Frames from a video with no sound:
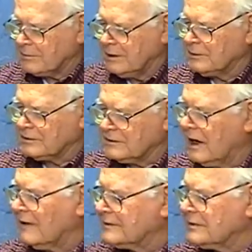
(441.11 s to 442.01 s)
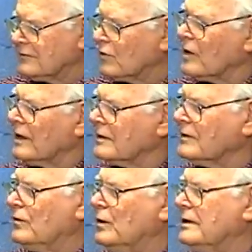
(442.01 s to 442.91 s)
people's lives in a variety
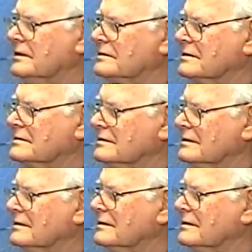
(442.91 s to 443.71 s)
of ways, doesn't it?